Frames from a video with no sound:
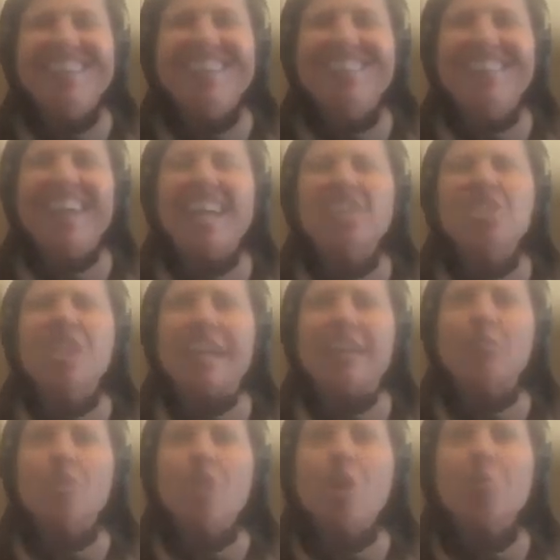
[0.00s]
You know, and
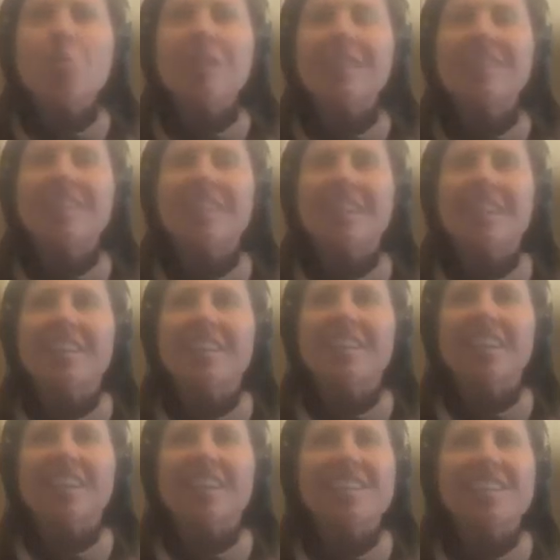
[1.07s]
know that
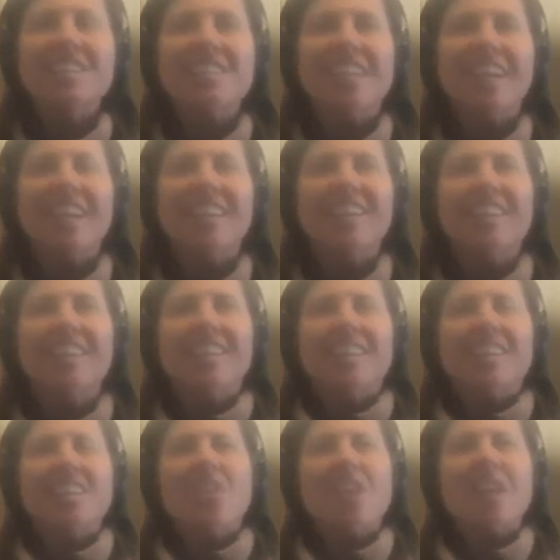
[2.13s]
there is like,
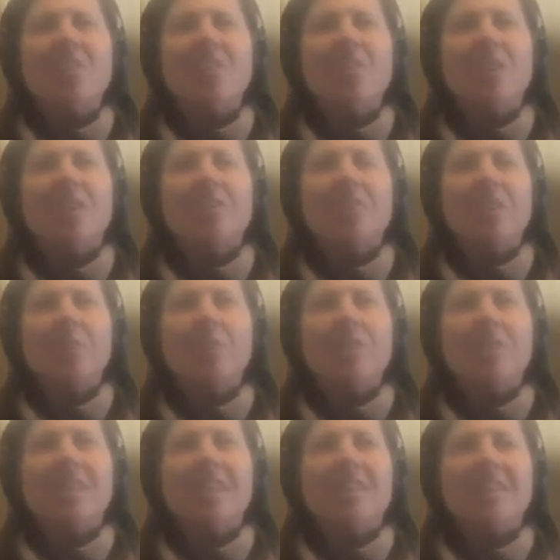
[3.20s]
you know, I don't agree
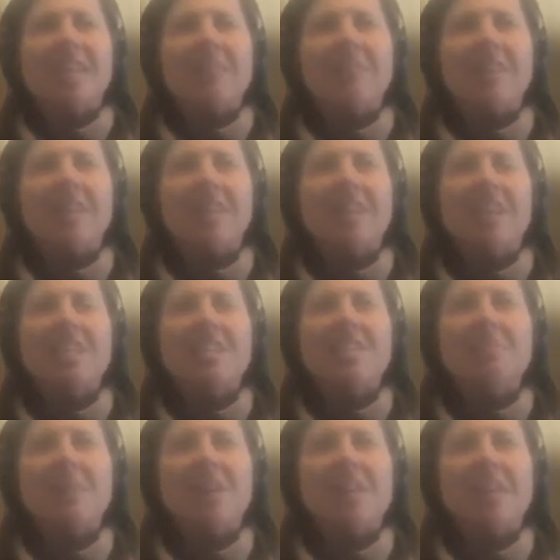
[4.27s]
with that many
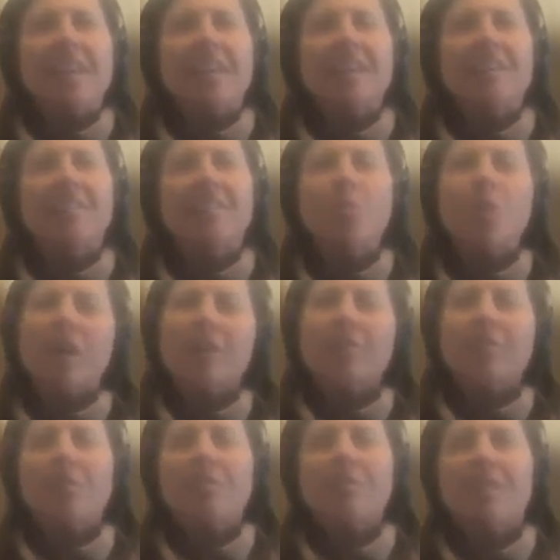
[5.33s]
things about like, well, I
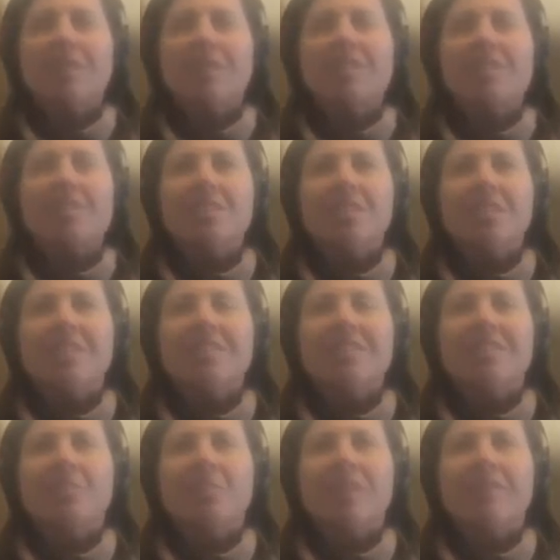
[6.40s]
don't know if I
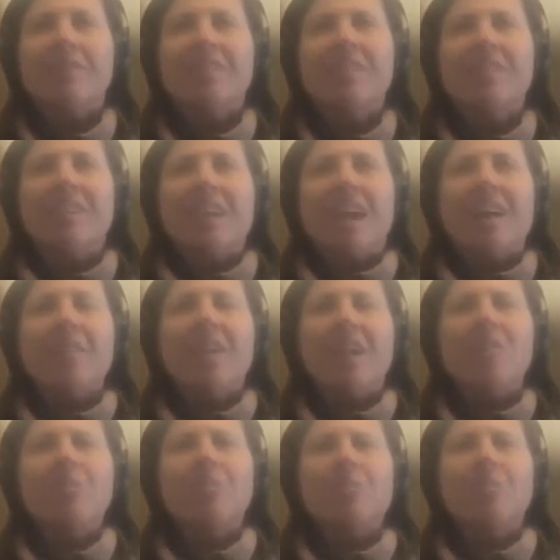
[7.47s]
disagree or whatever.
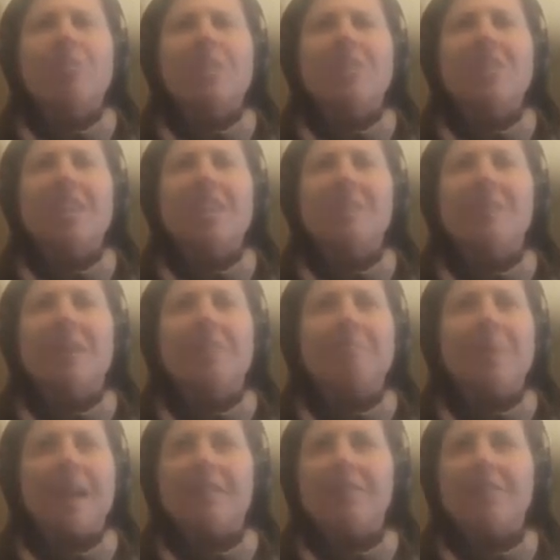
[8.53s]
I don't really think
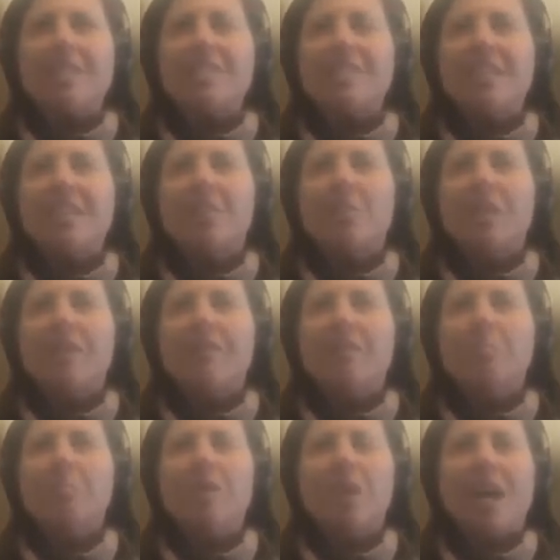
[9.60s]
about manifesting or
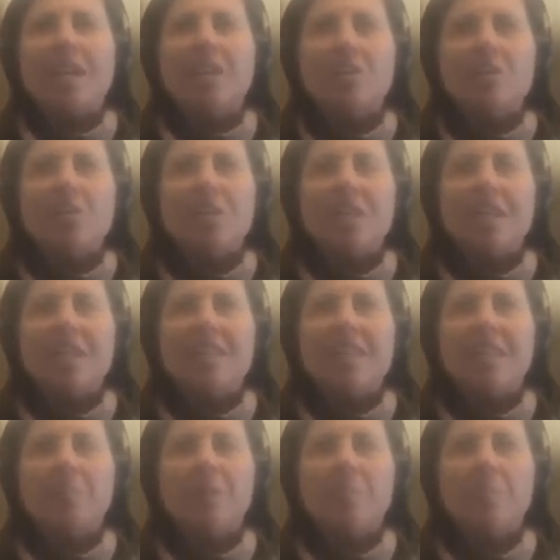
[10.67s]
whatever, but I do think
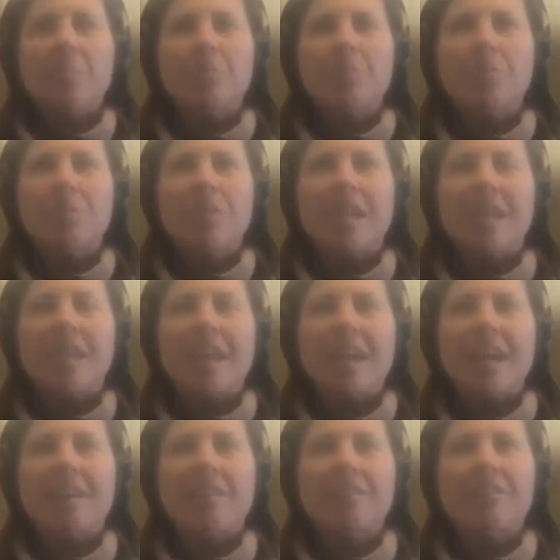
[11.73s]
that people that
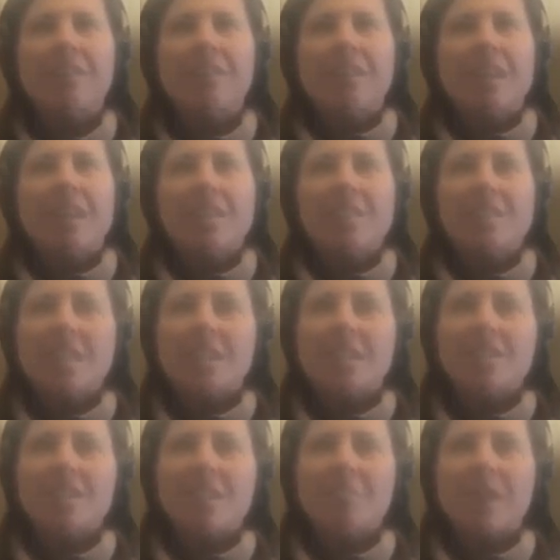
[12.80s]
have a
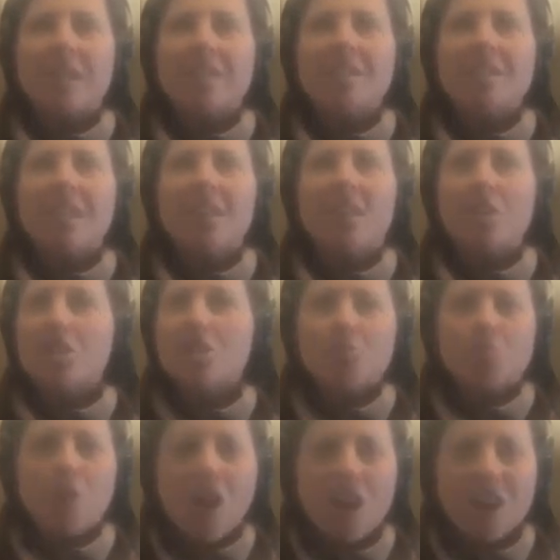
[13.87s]
scarcity mindset are
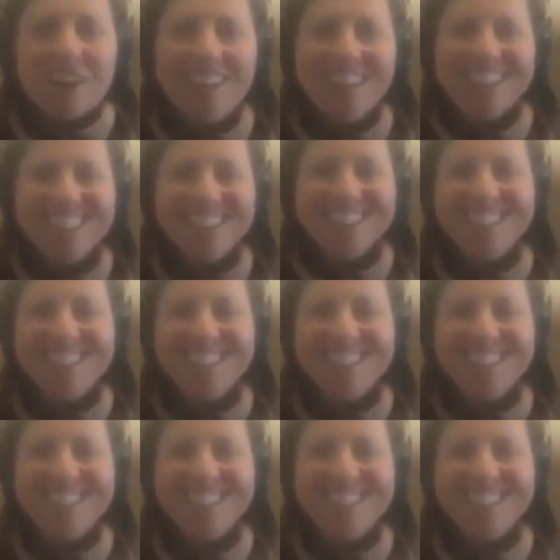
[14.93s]
just wrong.